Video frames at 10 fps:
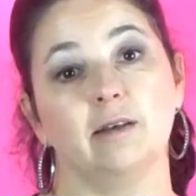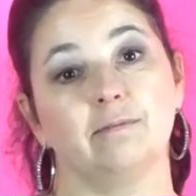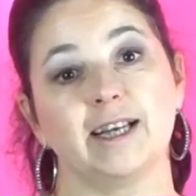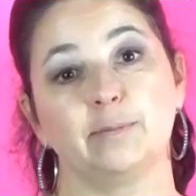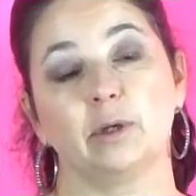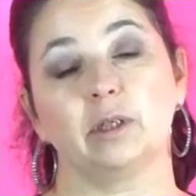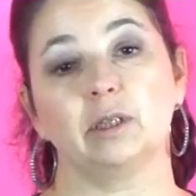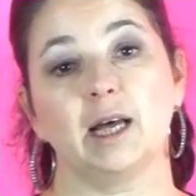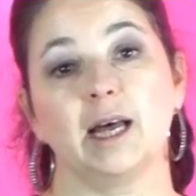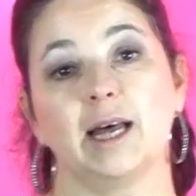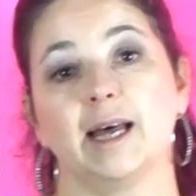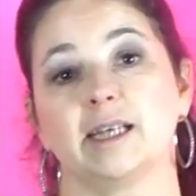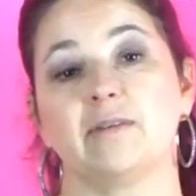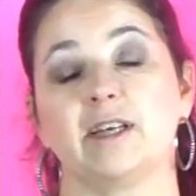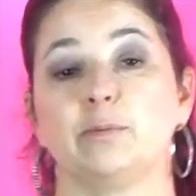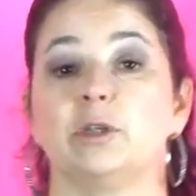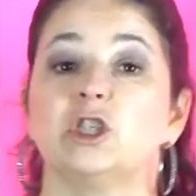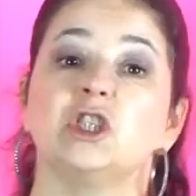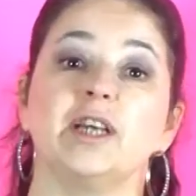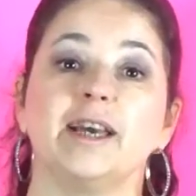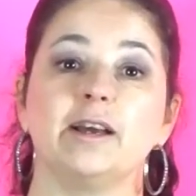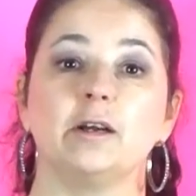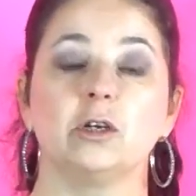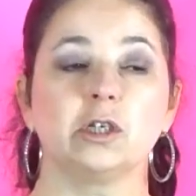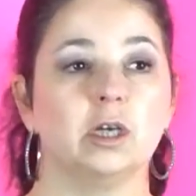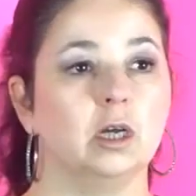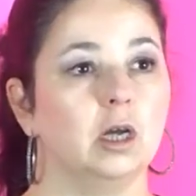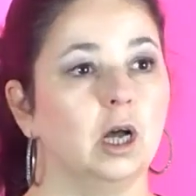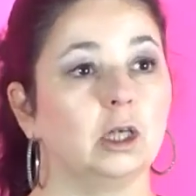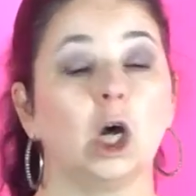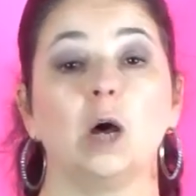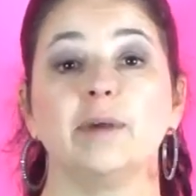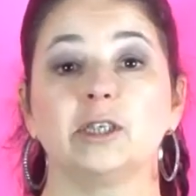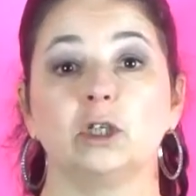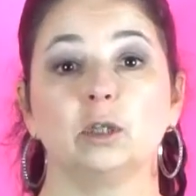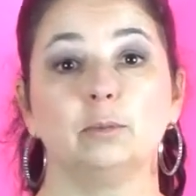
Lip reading: Facebook likes, Facebook shares, comments on your